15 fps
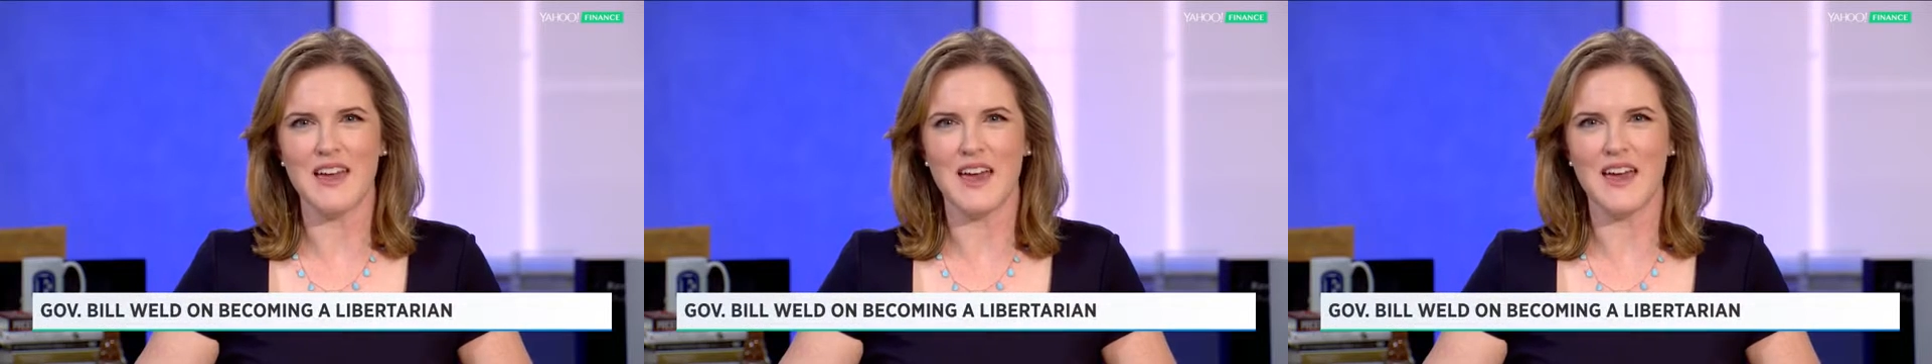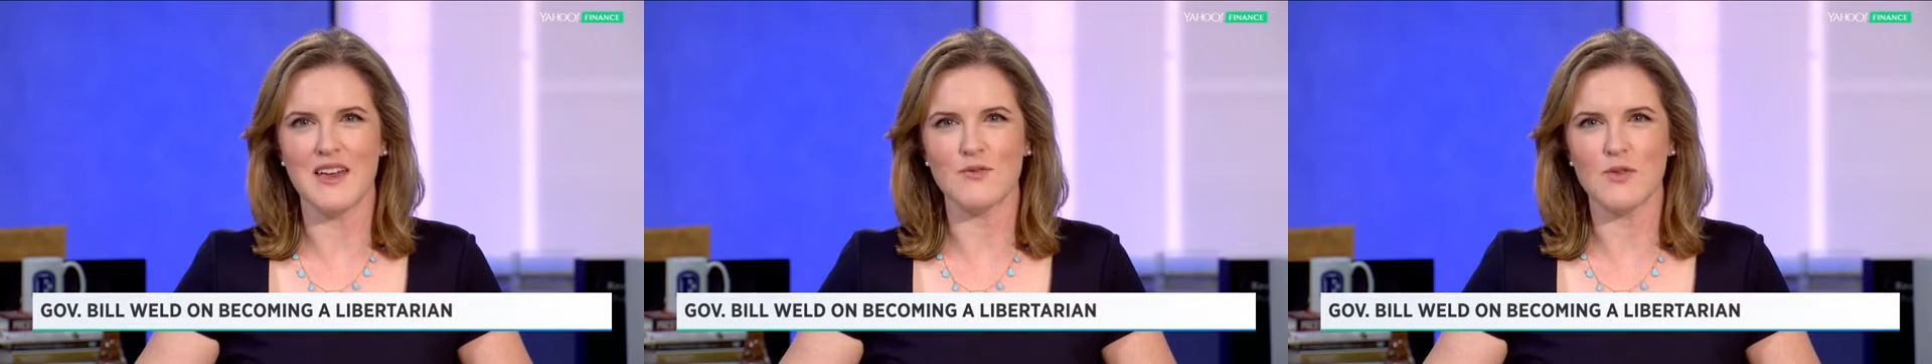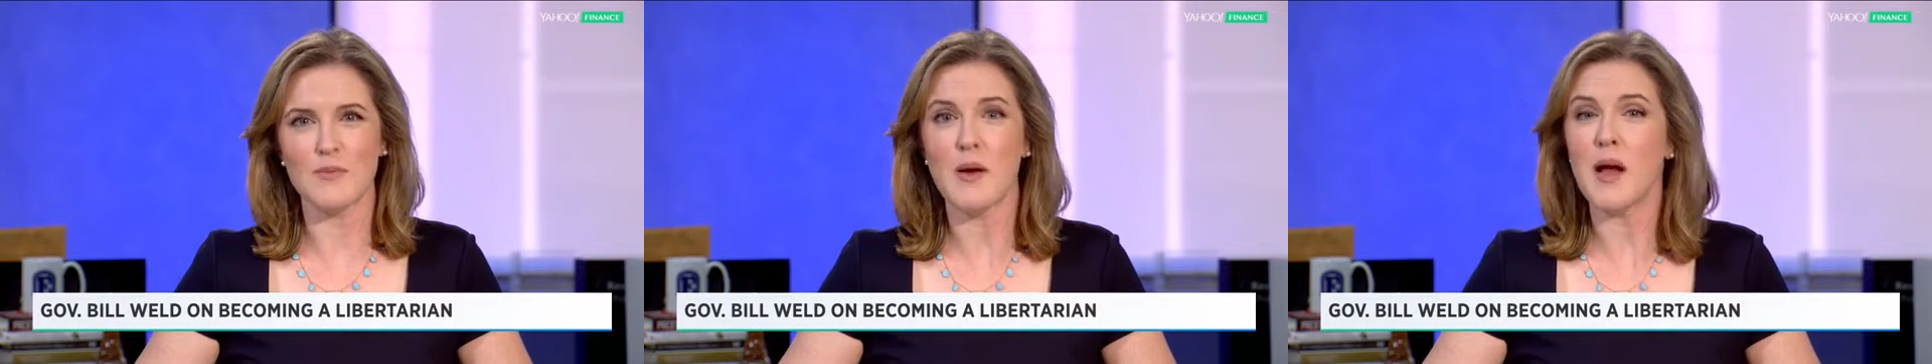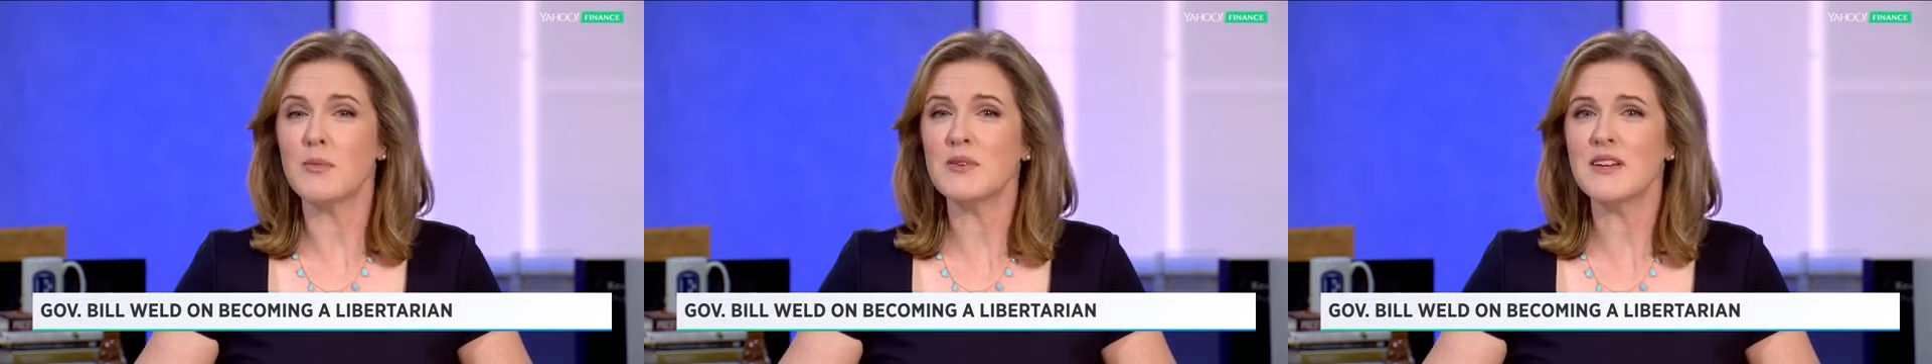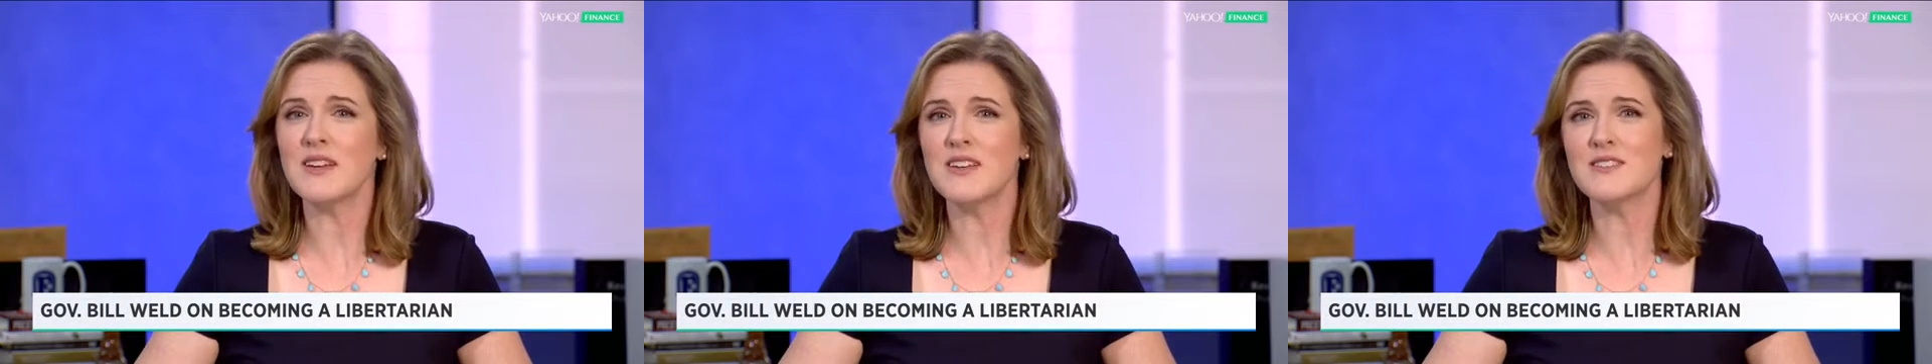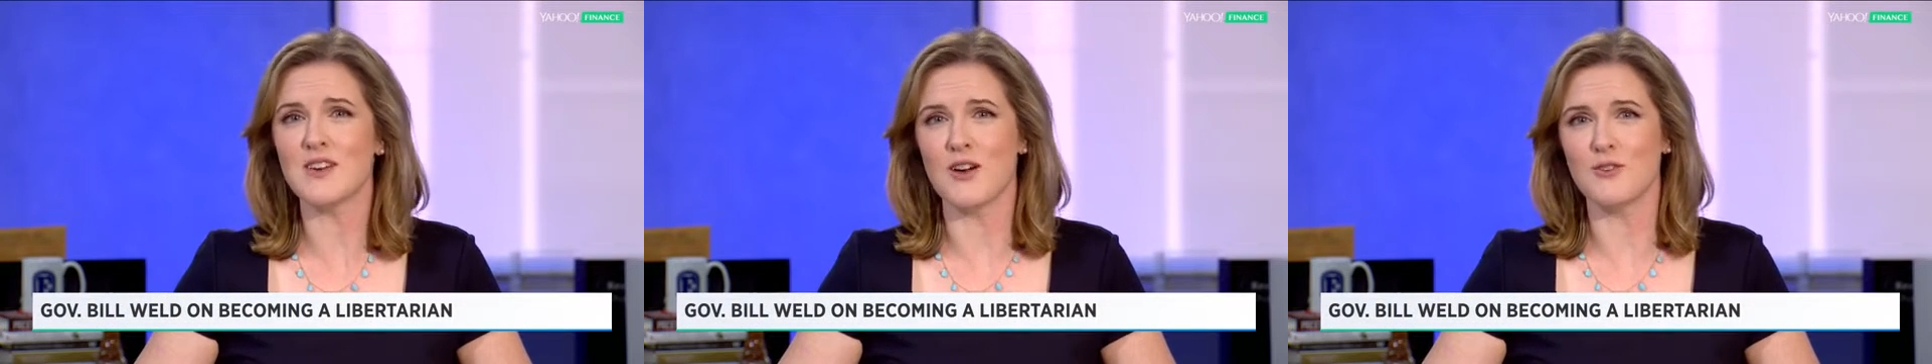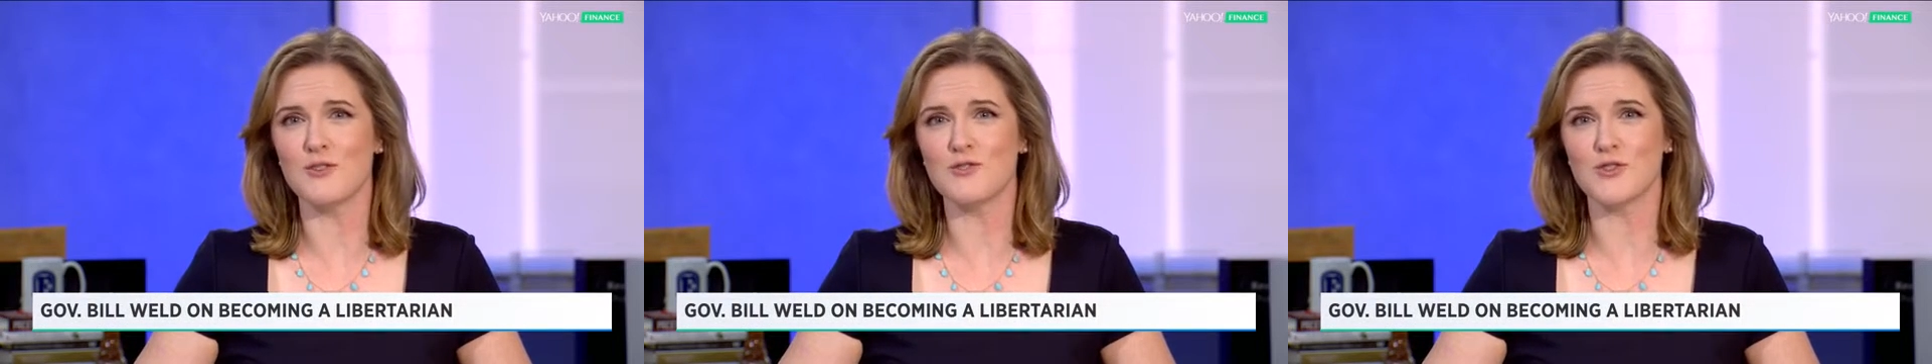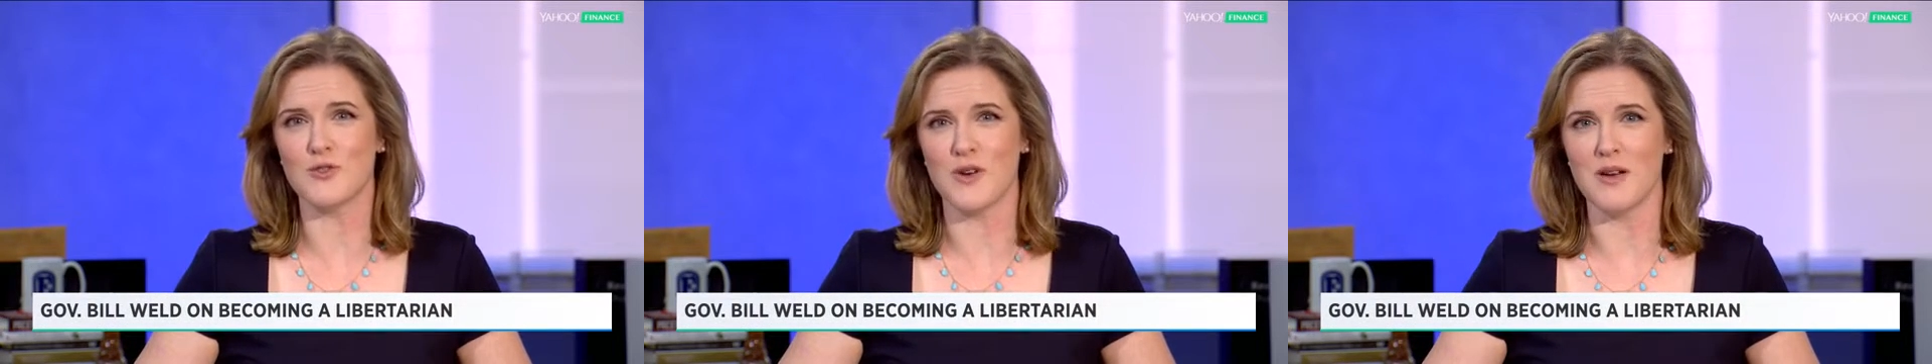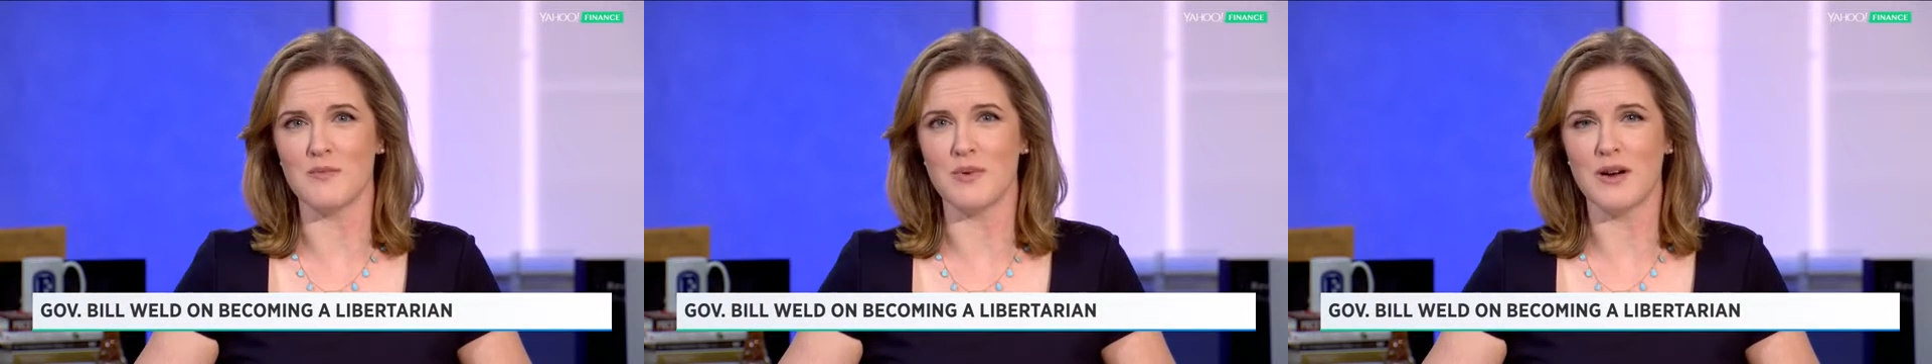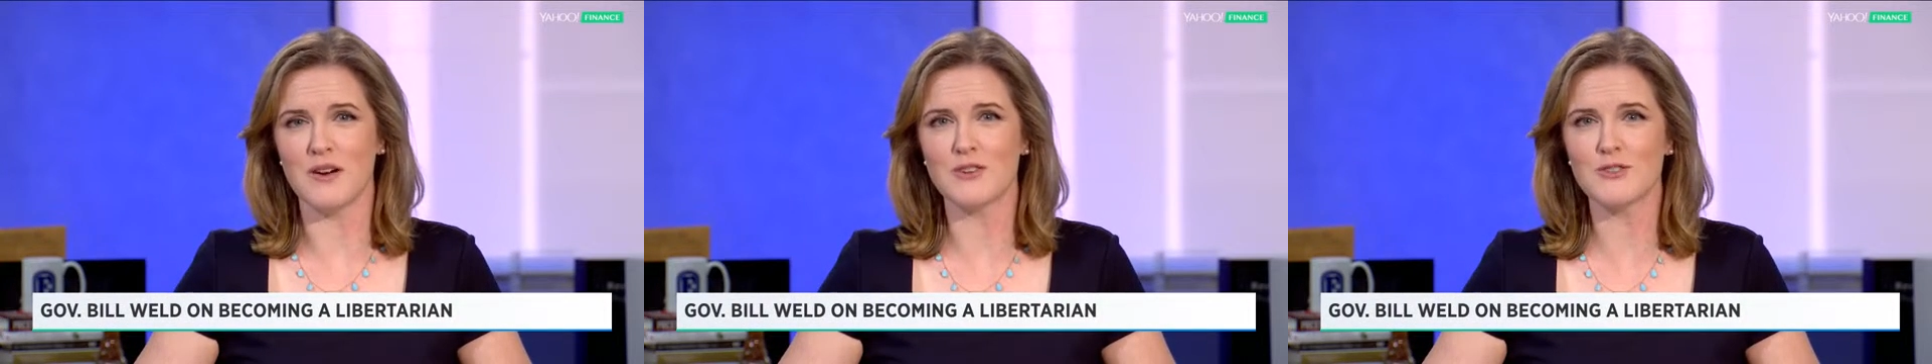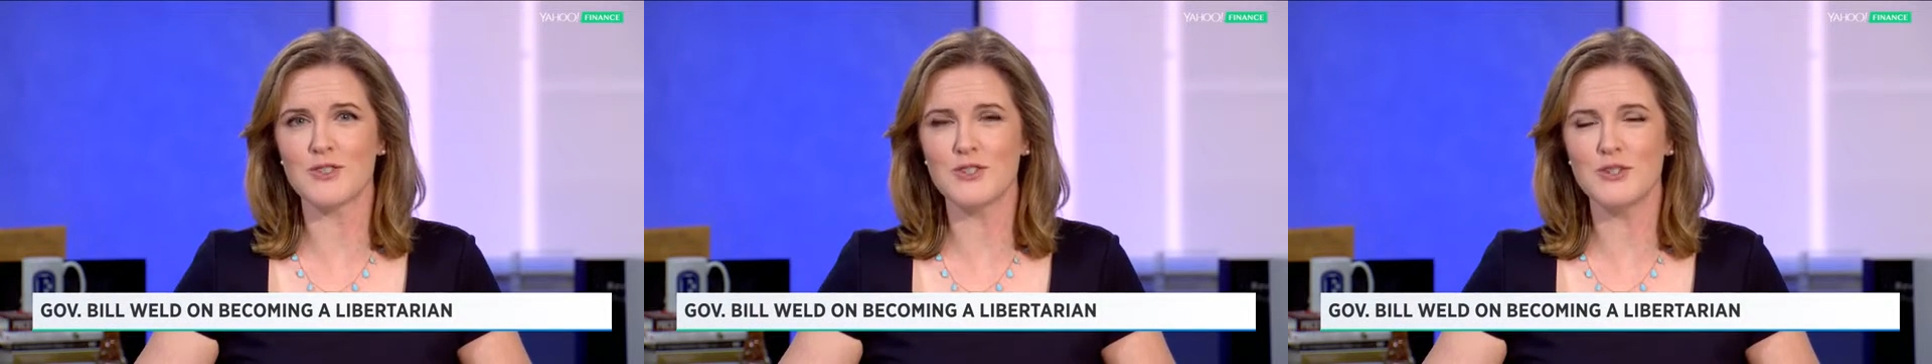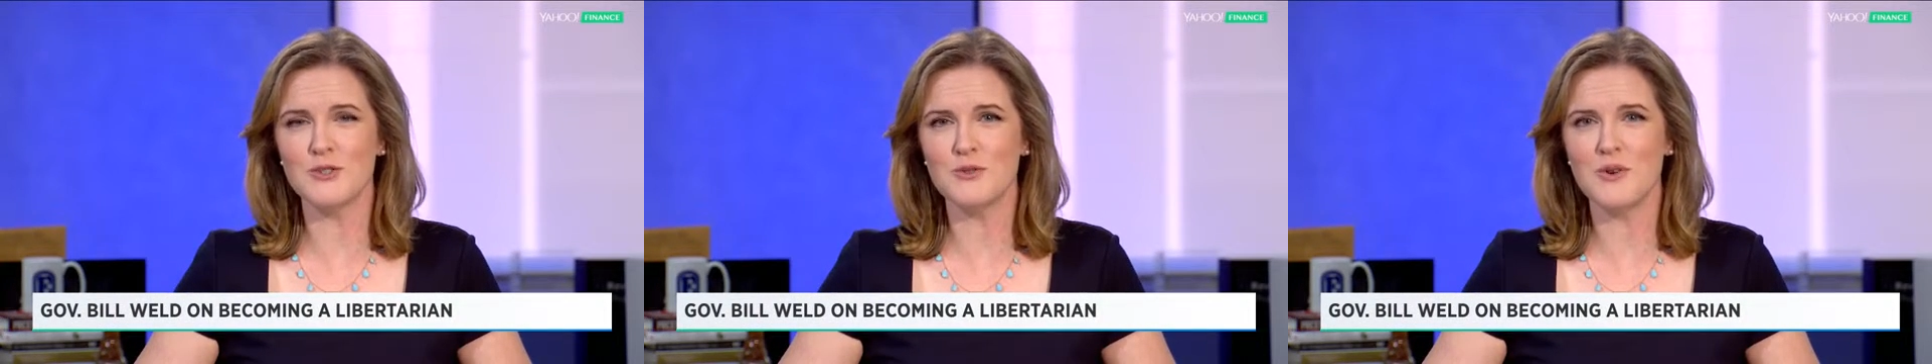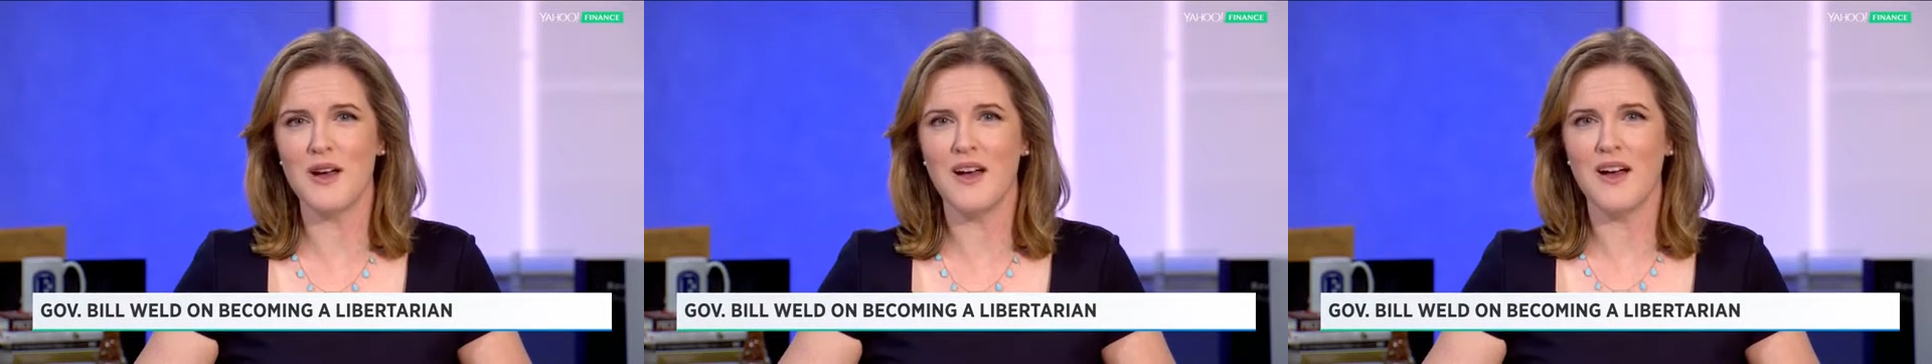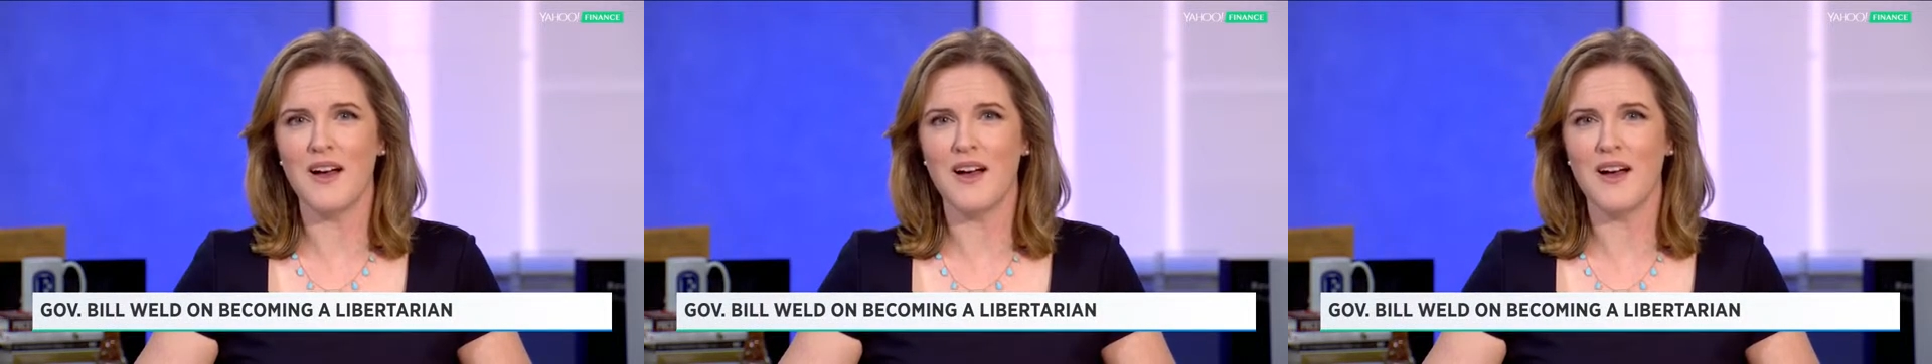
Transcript: and Republican Donald Trump are two